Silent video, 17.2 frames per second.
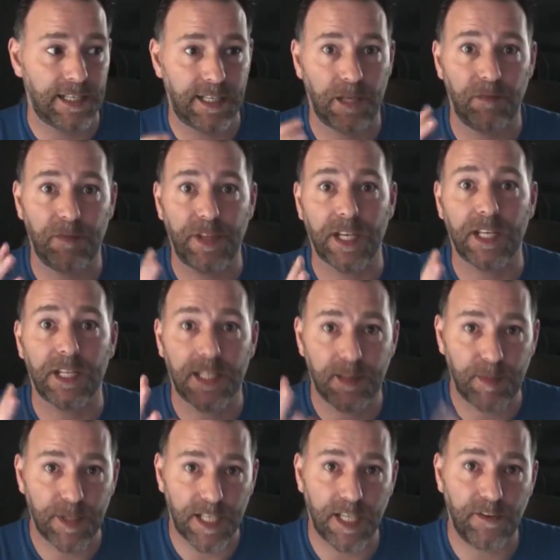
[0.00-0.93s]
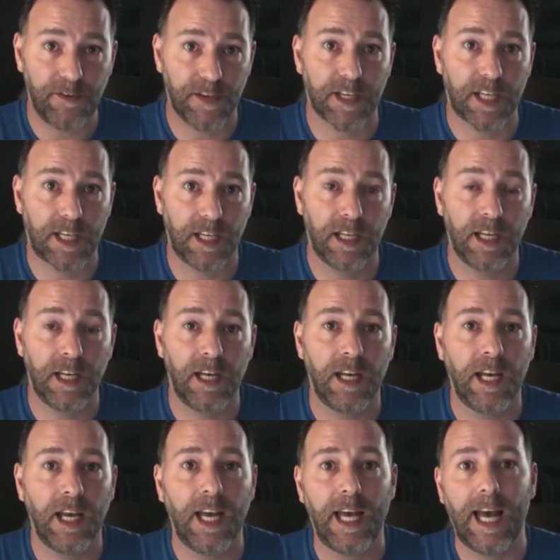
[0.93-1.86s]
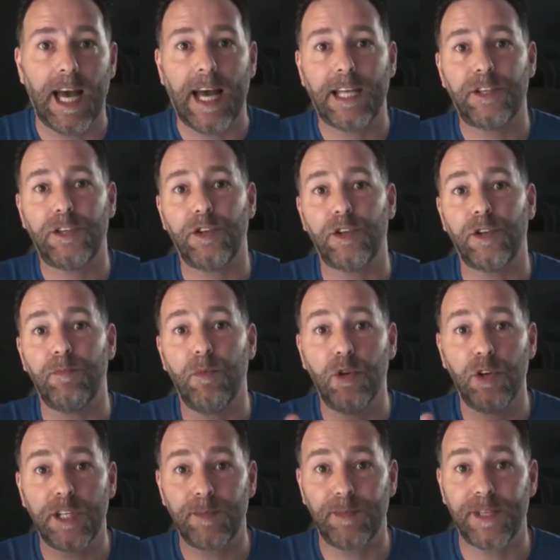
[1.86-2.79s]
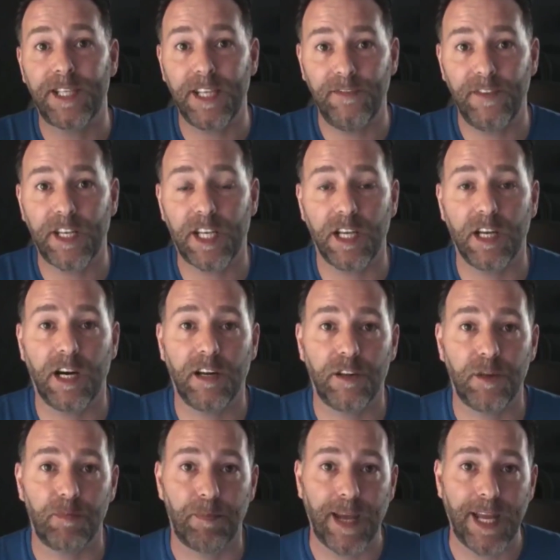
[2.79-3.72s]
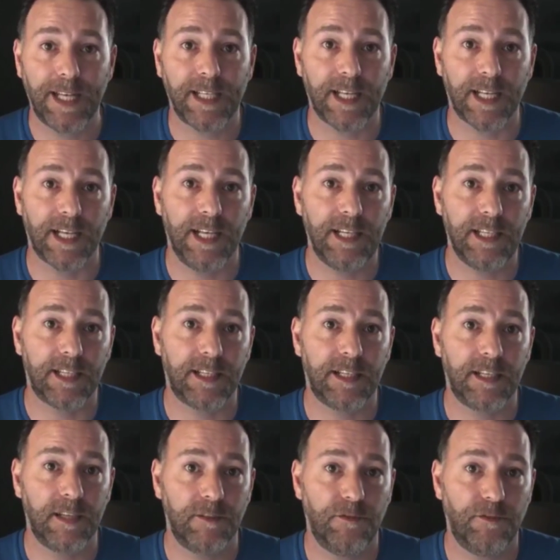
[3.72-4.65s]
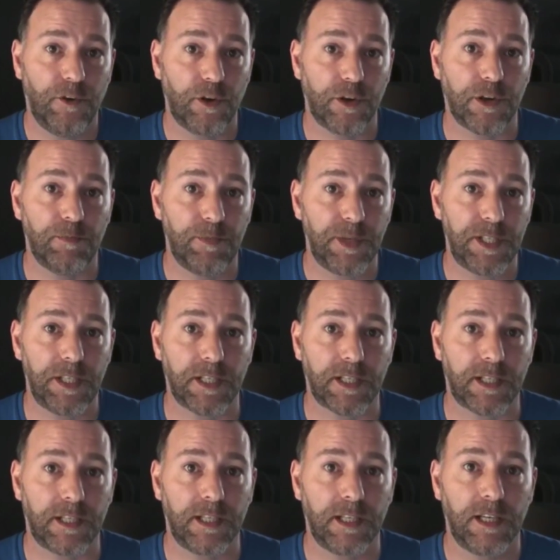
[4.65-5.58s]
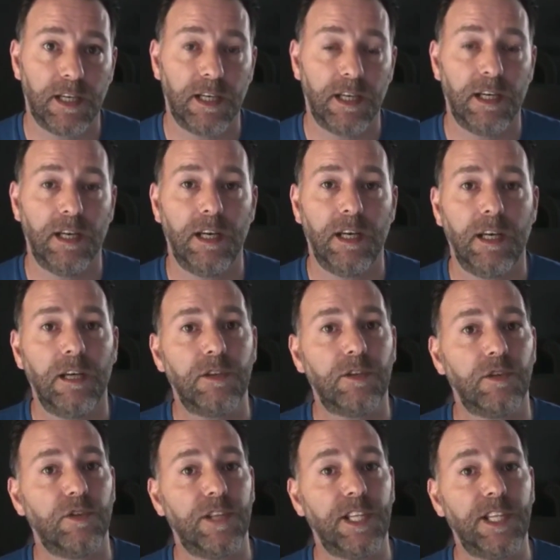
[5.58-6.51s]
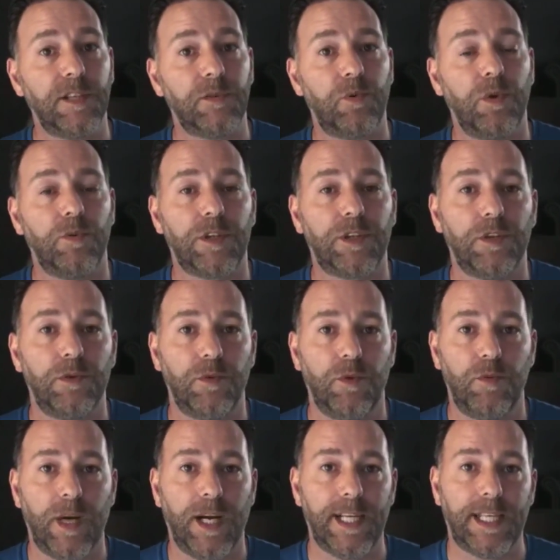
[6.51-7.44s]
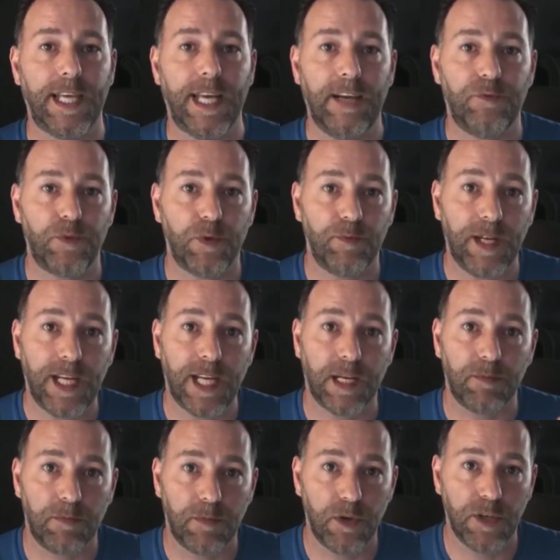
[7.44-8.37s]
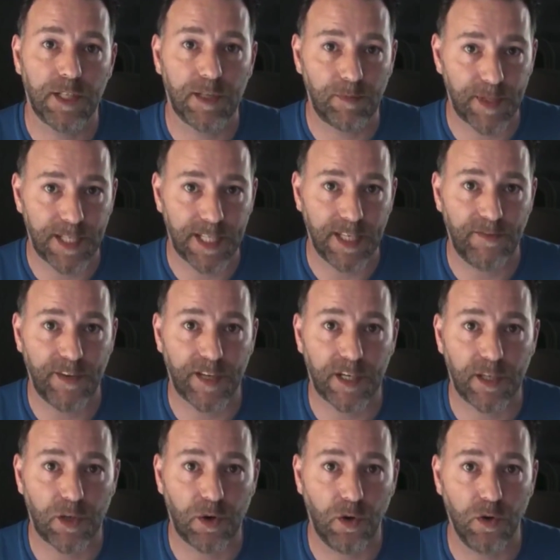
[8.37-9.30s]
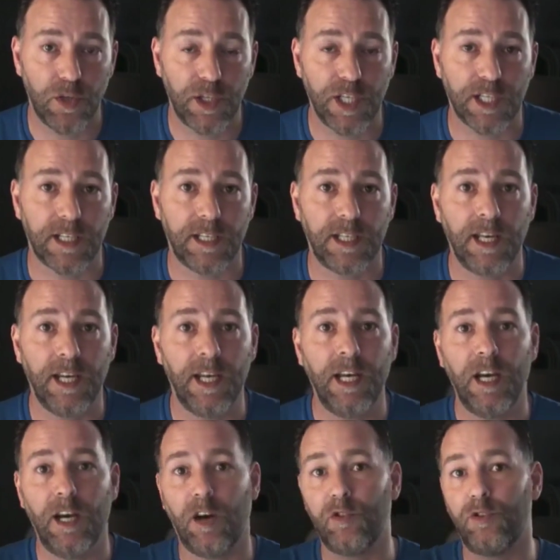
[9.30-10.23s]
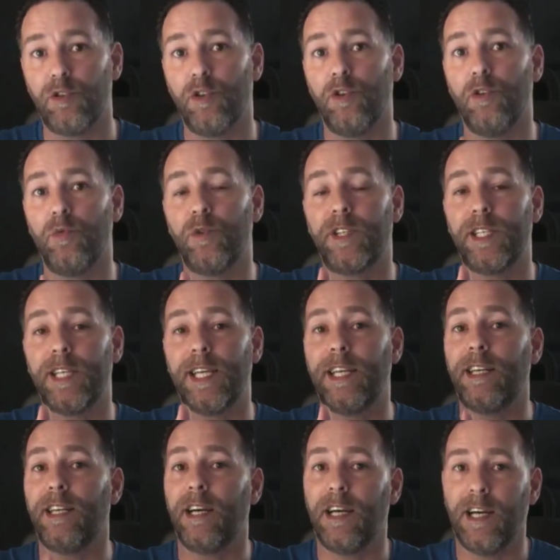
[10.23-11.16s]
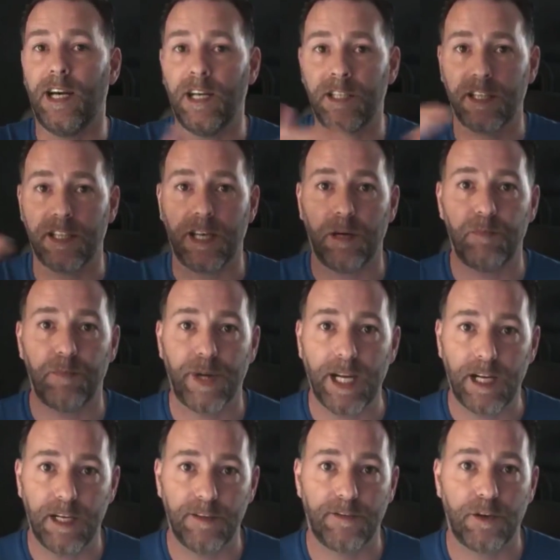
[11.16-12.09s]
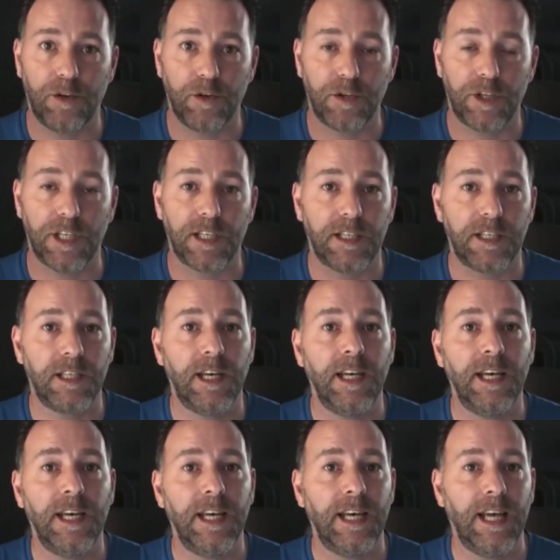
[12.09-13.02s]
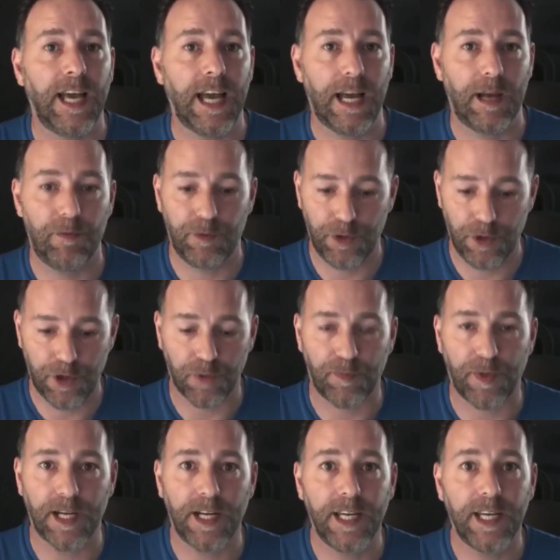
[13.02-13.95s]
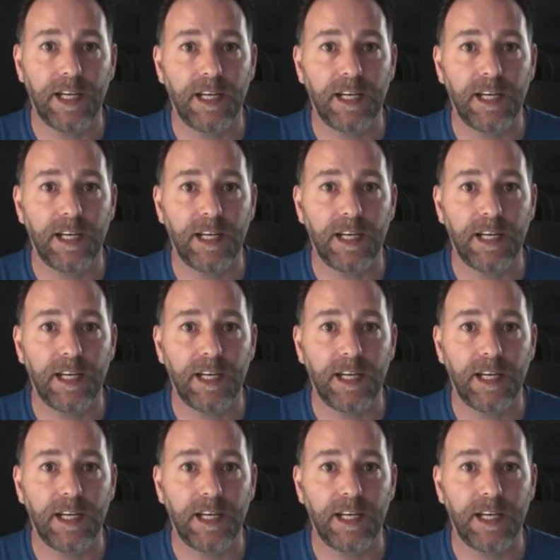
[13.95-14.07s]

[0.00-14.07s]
something specific. And so the more specific you are, the better it is for your business. So this is what we're doing with YDF. We're making it more specific to coaches, although we're saying under the umbrella of coaches, um, you could be a